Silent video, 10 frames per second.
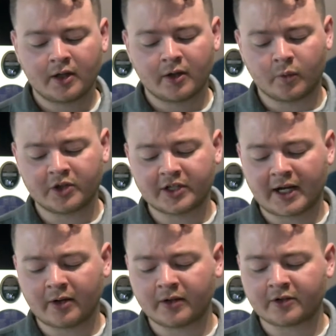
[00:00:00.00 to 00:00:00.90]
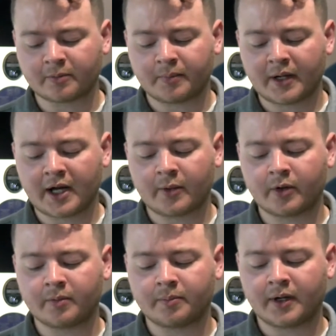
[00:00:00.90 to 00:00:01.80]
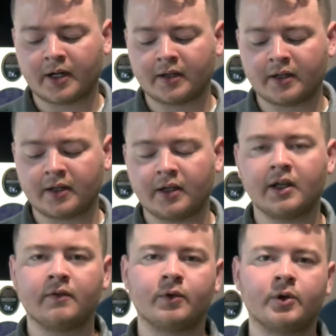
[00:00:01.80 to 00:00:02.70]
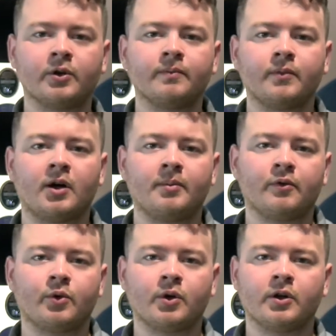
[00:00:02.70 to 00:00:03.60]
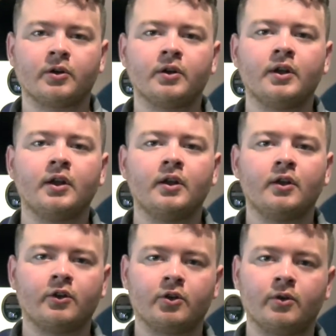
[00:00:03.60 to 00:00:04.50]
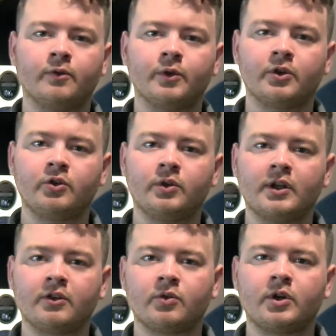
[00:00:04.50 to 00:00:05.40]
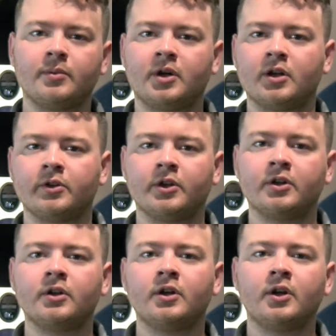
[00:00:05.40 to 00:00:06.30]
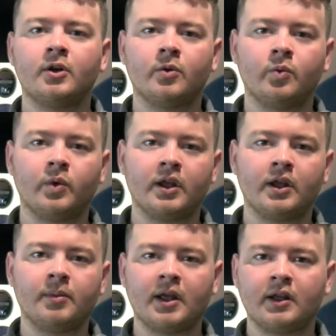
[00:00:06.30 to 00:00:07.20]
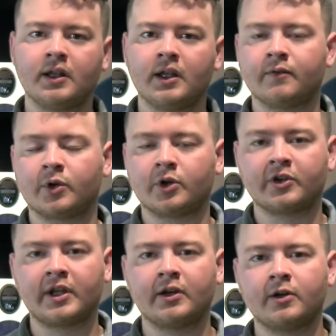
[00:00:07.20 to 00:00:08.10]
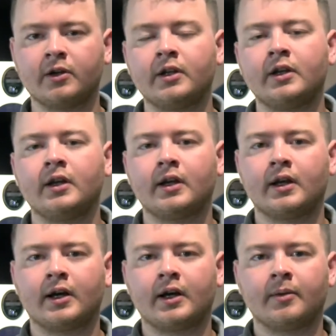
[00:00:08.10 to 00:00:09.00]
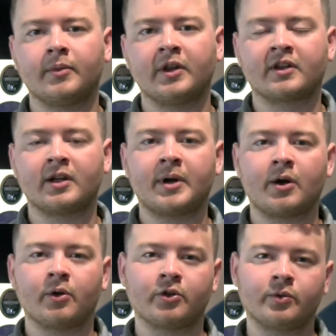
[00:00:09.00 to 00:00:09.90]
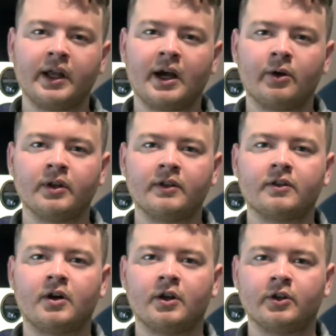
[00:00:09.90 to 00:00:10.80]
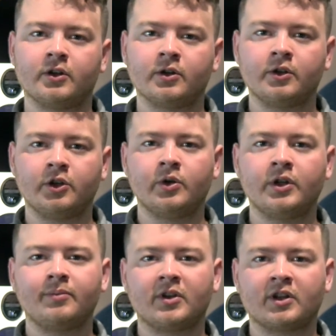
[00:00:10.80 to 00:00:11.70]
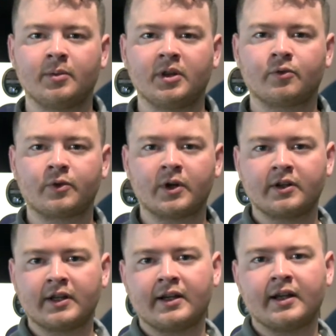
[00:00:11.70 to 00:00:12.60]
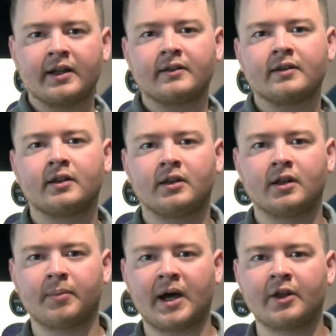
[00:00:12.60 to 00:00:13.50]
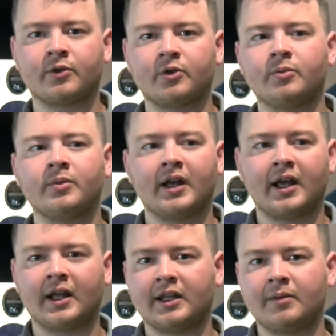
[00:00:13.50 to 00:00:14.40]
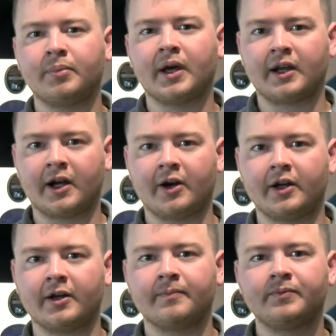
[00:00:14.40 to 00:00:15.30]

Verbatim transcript: Which outlets are powered by the inverter on my four hundred? So for the two thousand twenty model year, we made the inverter standard. Um, it's going to power three outlets on your unit. It's going to be the front dinette, the bathroom, and the bed area.